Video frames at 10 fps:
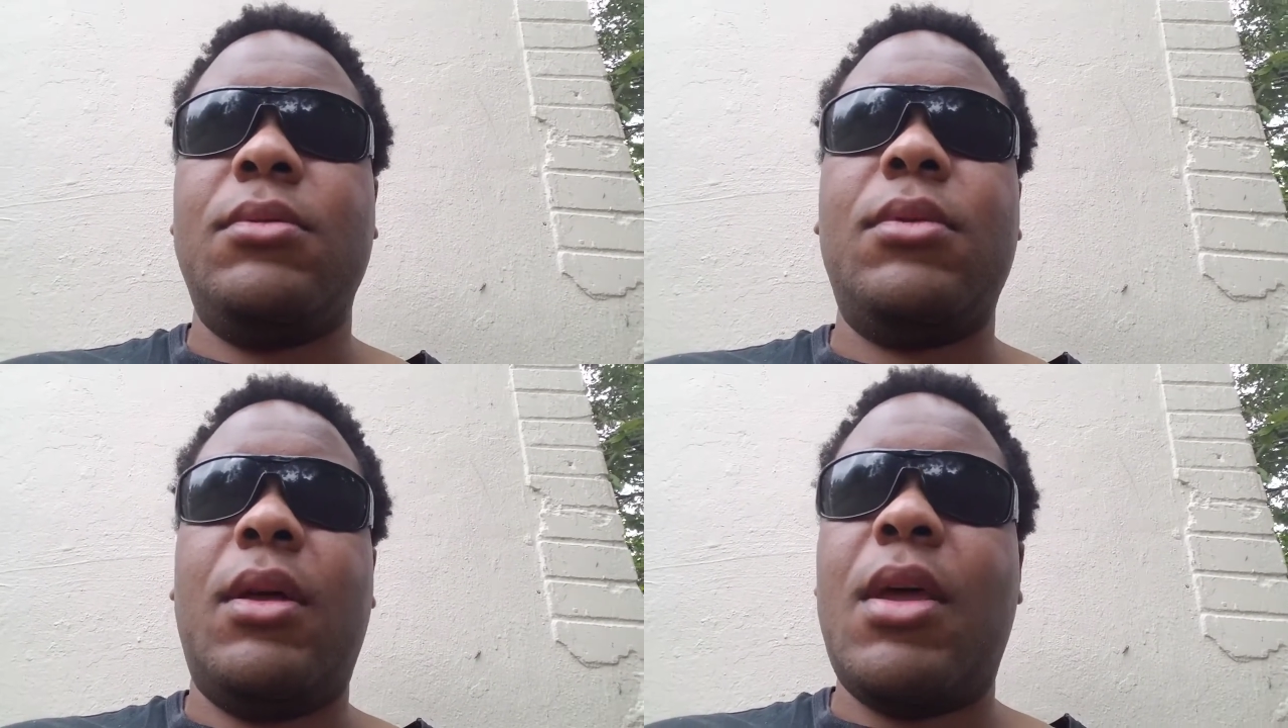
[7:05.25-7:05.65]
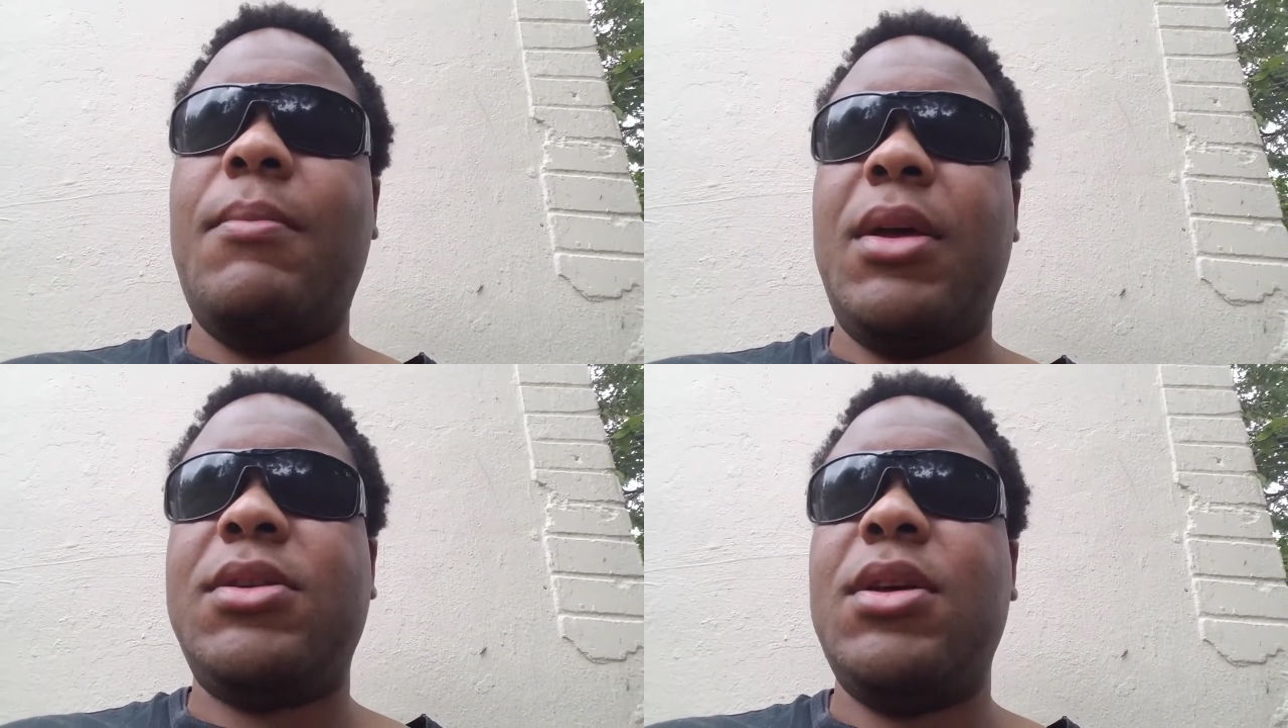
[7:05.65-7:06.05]
That
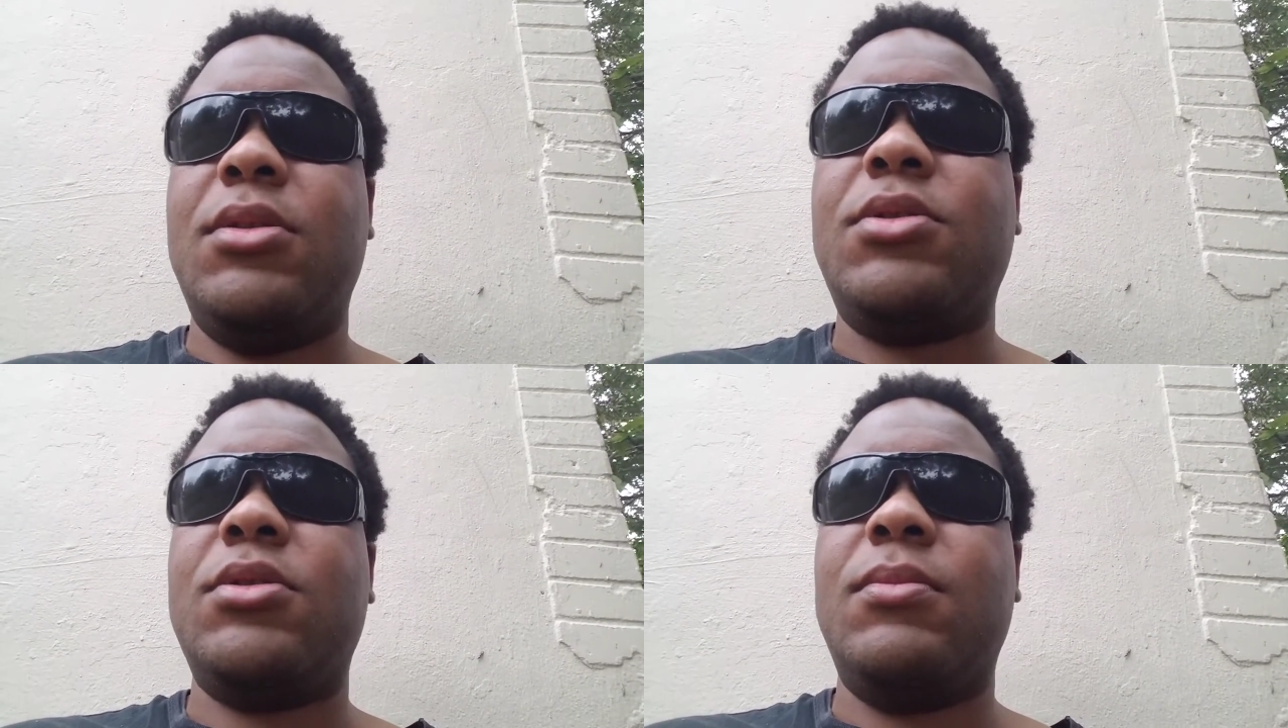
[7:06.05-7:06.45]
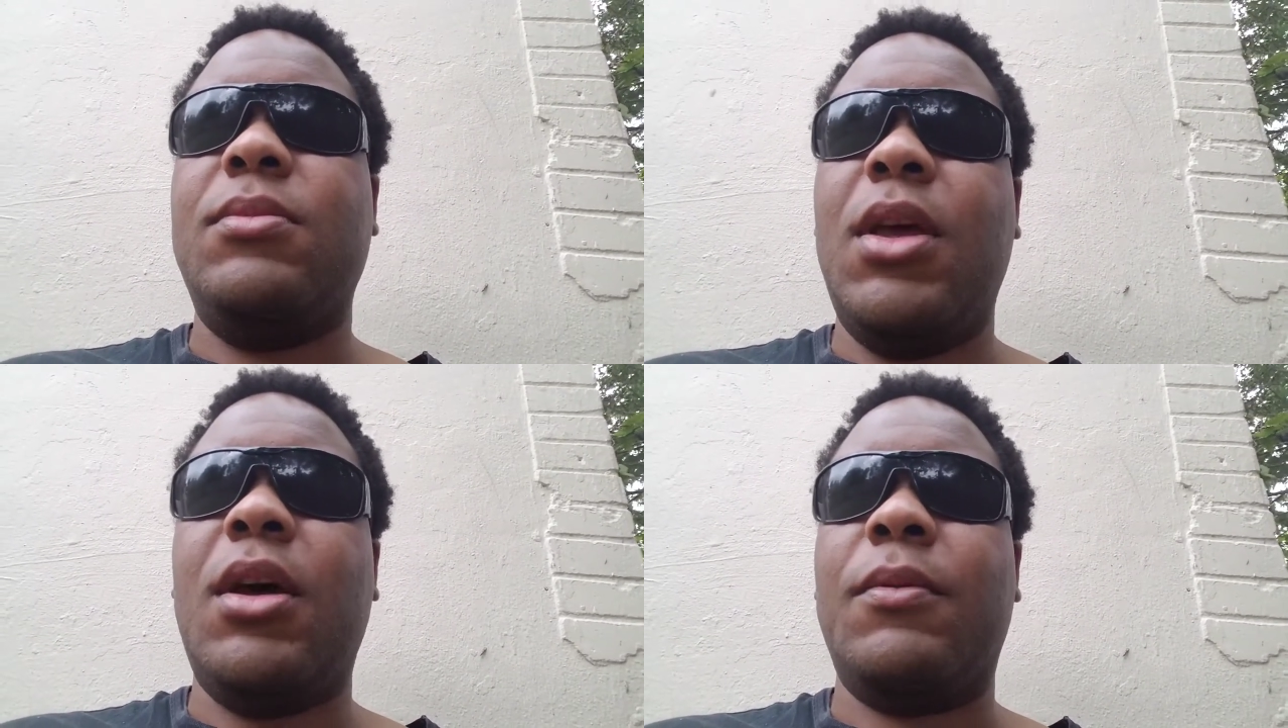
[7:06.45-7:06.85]
makes sense.
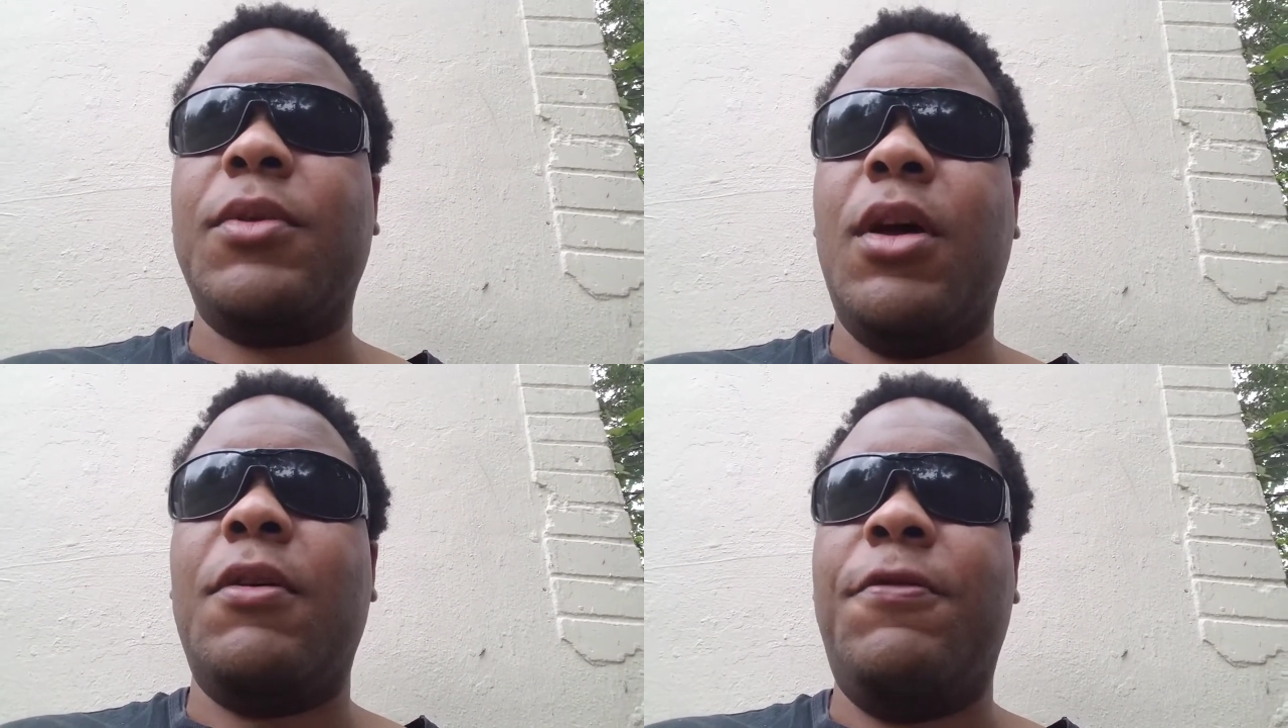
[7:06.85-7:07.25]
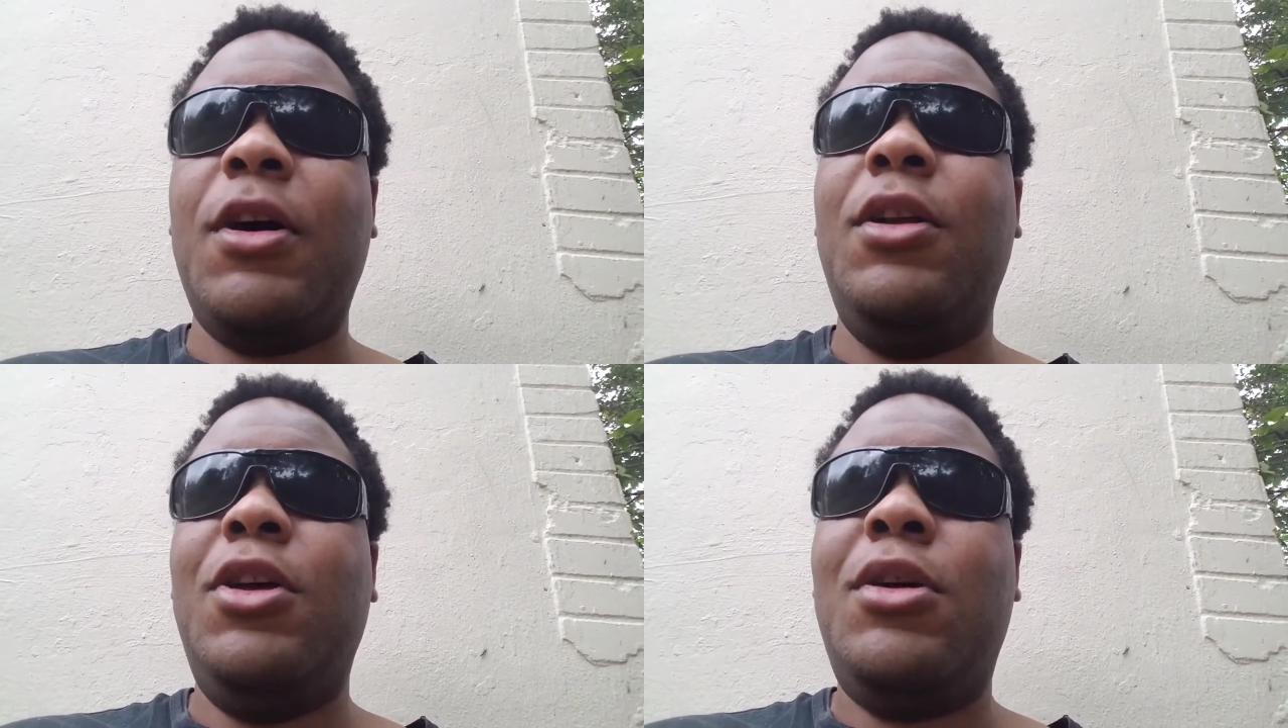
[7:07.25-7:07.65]
Yeah, fuck
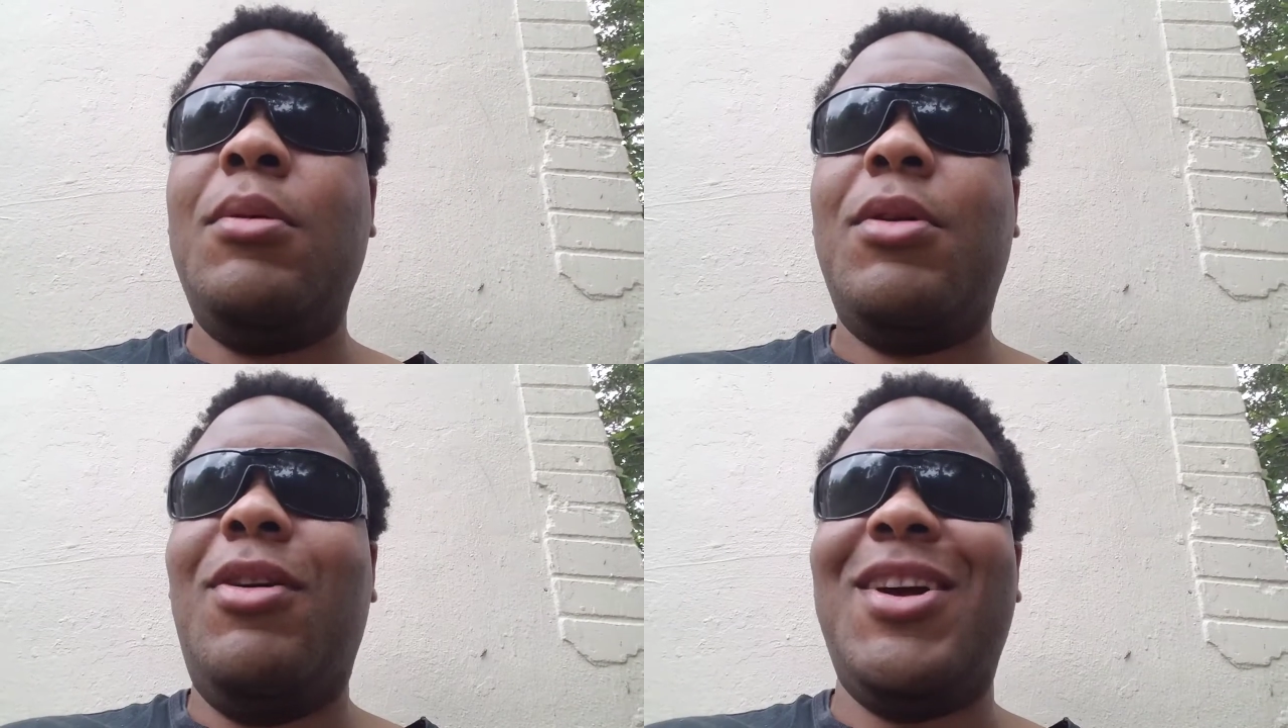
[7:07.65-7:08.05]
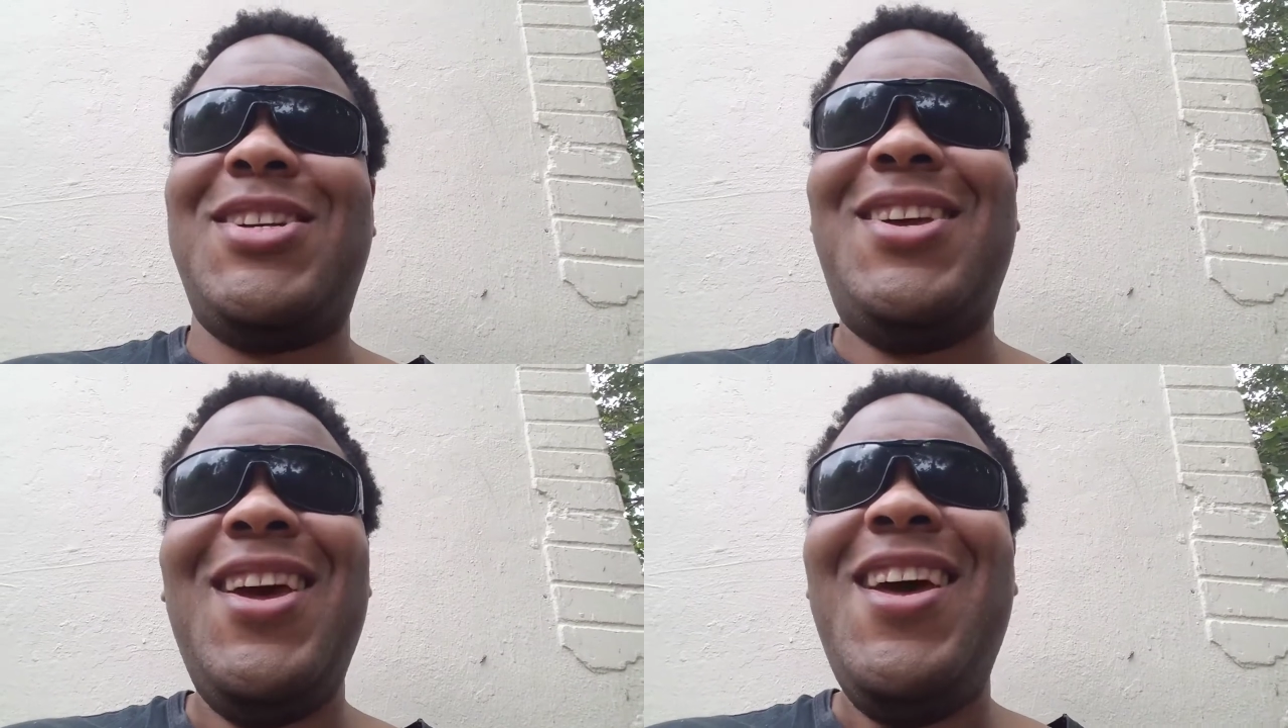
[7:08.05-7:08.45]
illegal immigration.